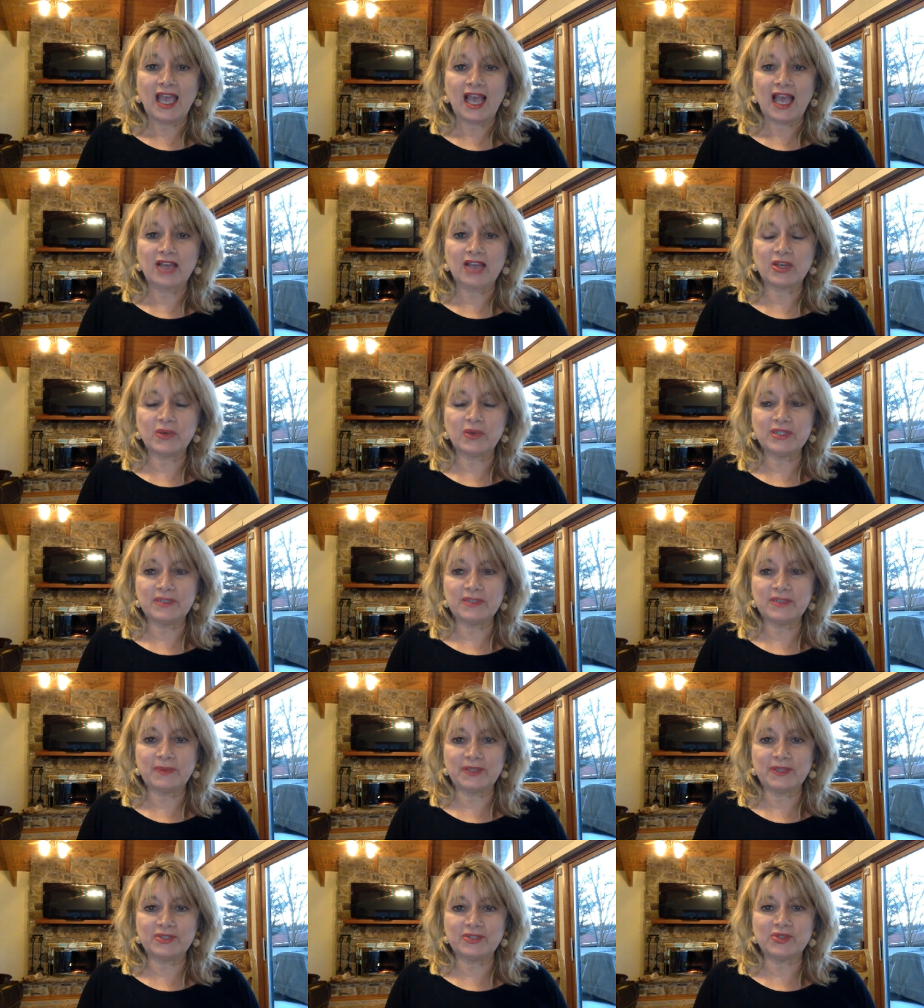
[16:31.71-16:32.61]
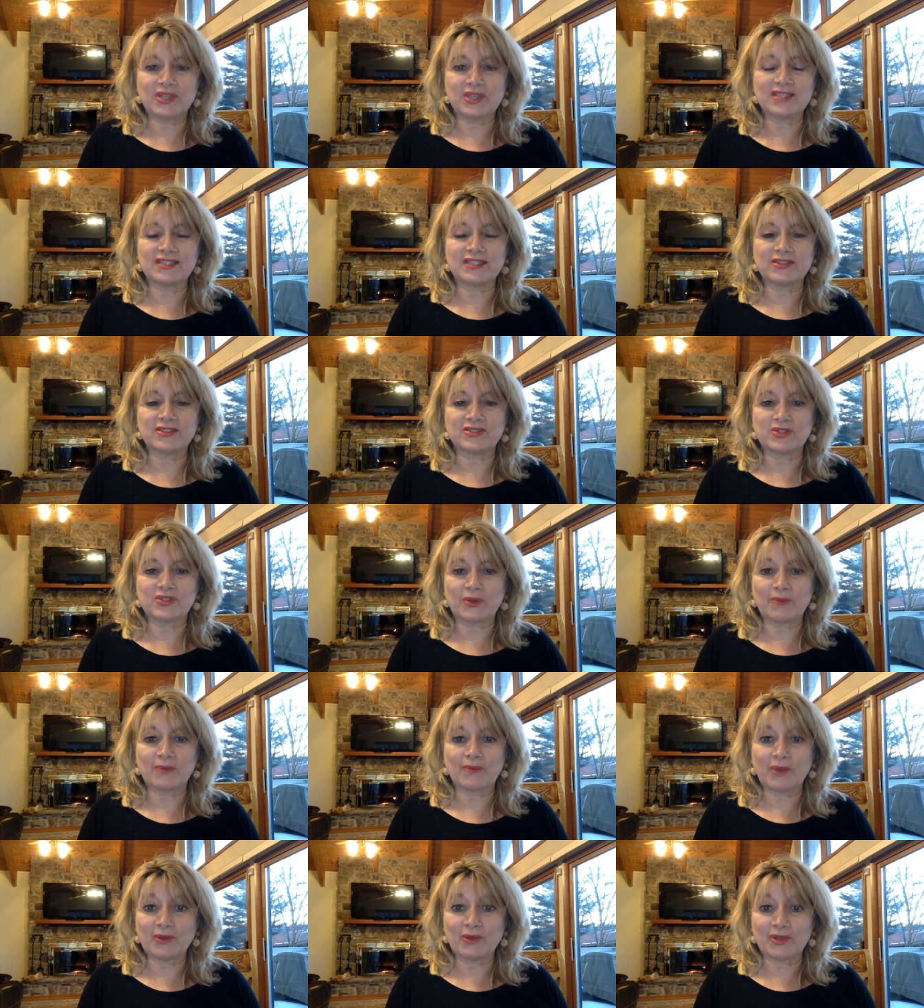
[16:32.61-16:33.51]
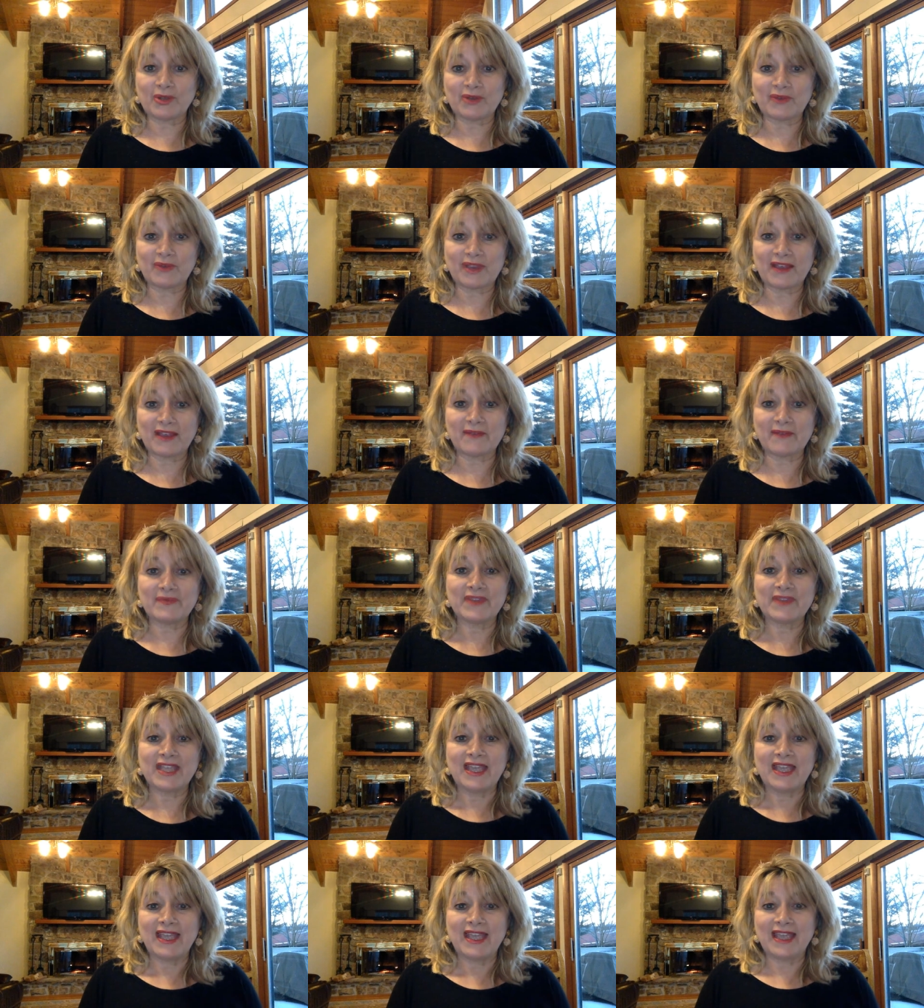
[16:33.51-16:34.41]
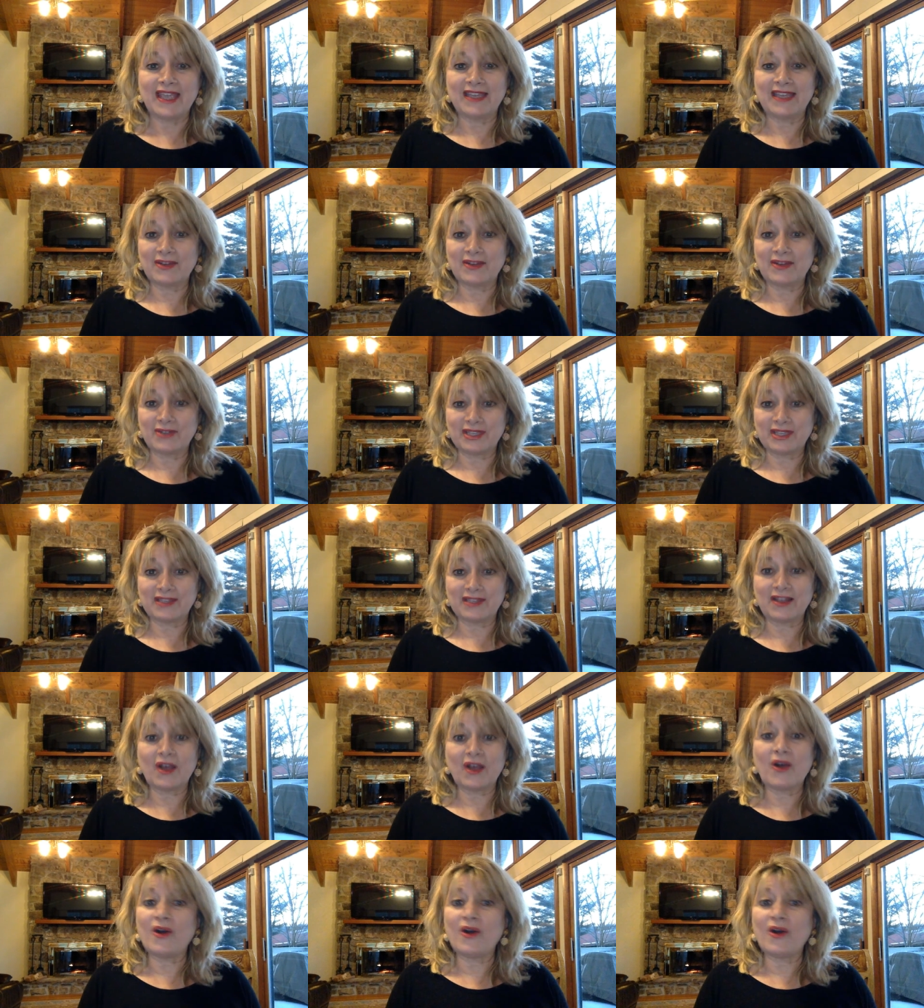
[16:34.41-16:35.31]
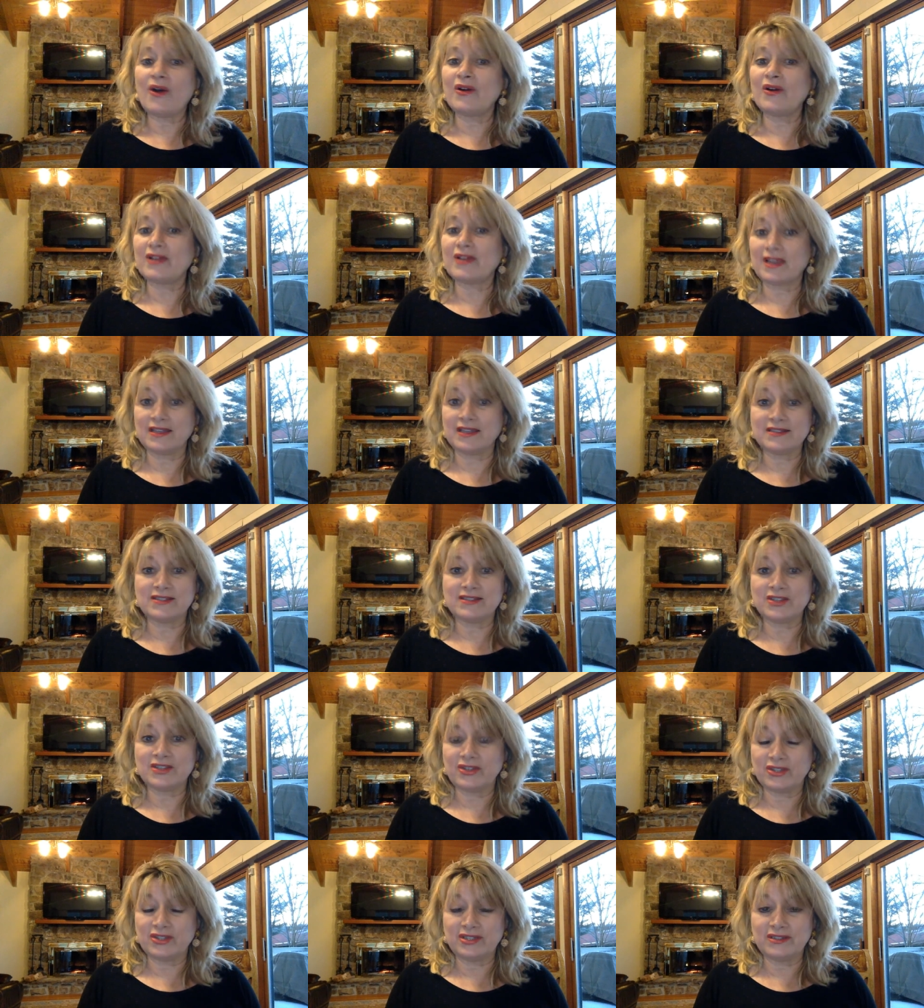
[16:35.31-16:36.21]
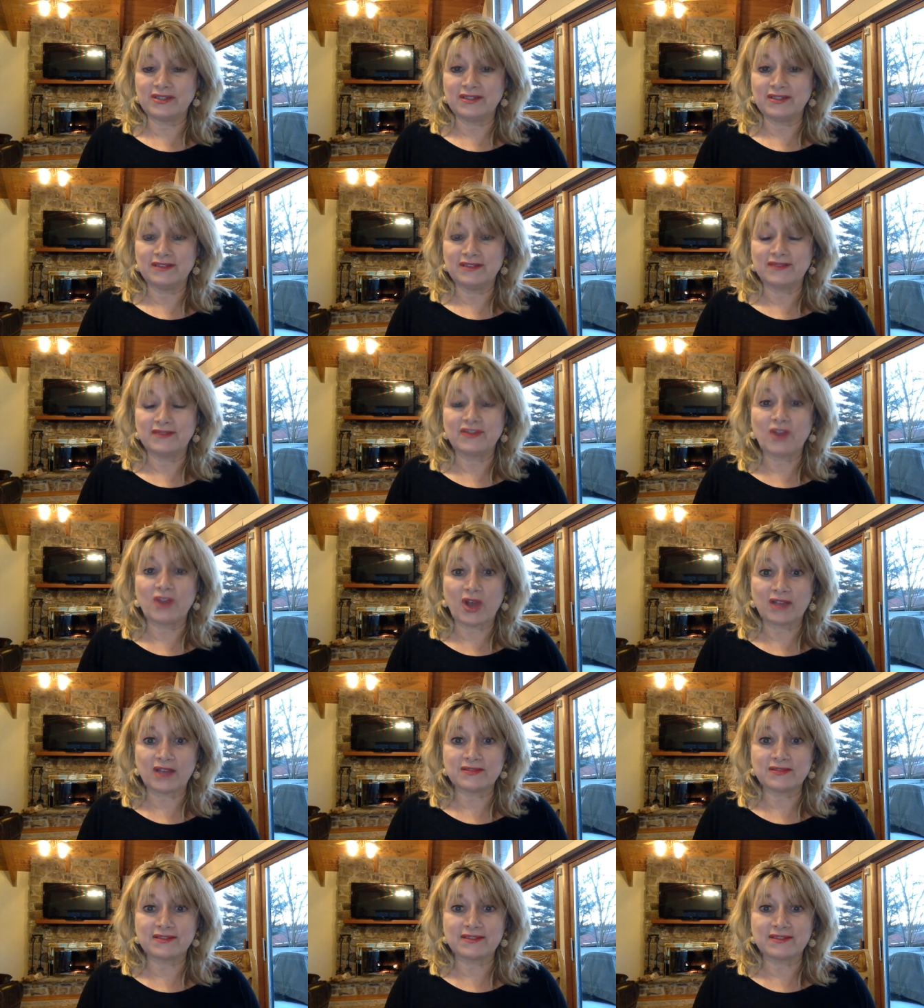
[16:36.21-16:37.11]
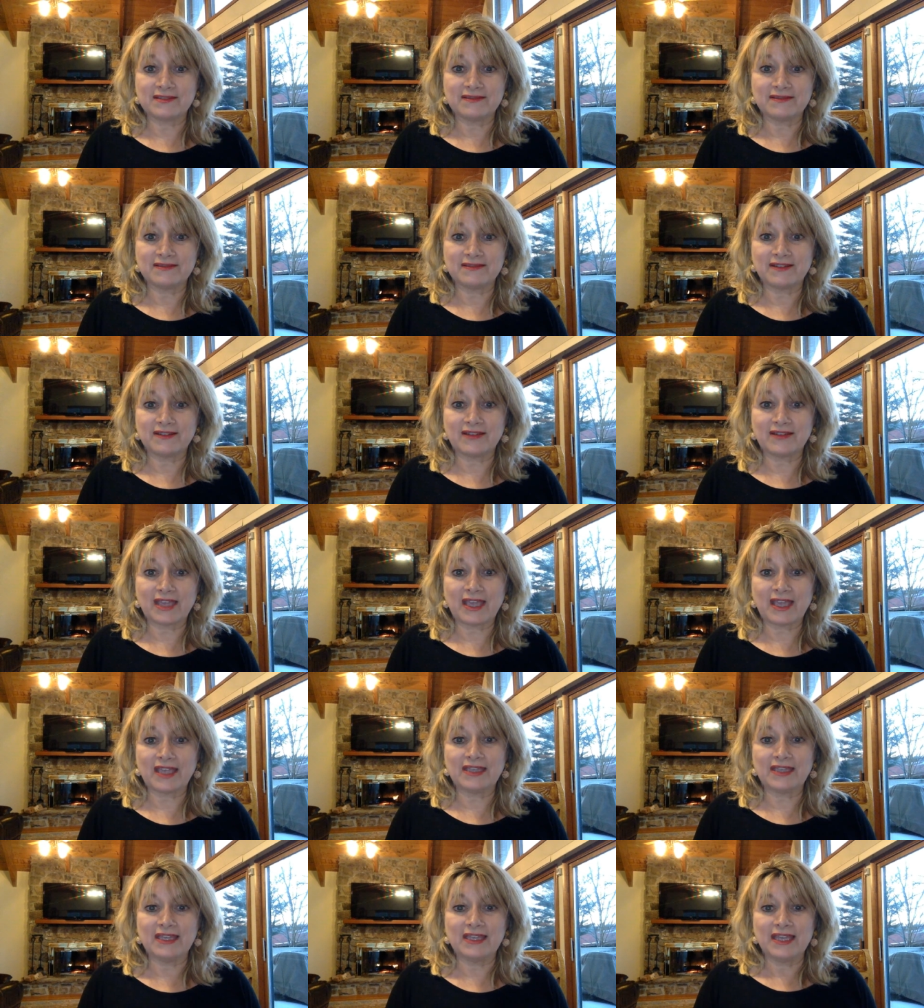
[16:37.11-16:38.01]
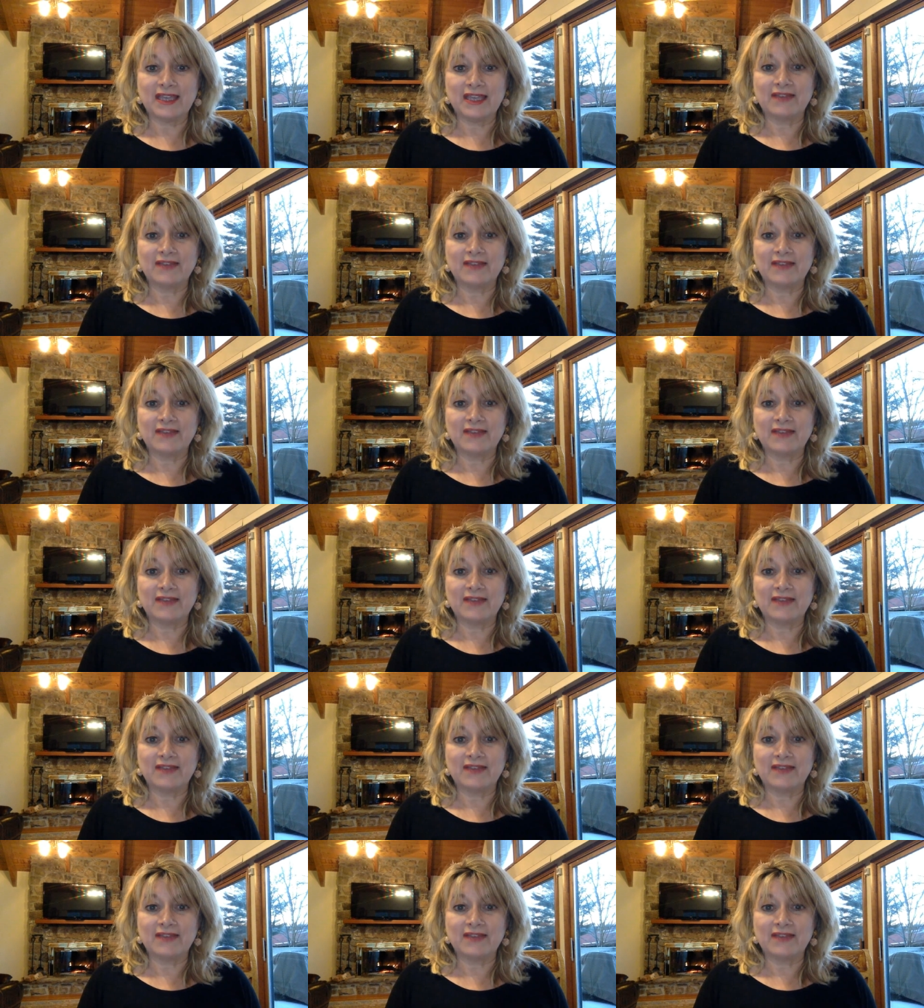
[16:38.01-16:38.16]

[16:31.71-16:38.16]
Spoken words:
I'll go into Pinterest and I'll start poking around, and I'll get all kinds of good thoughts, okay?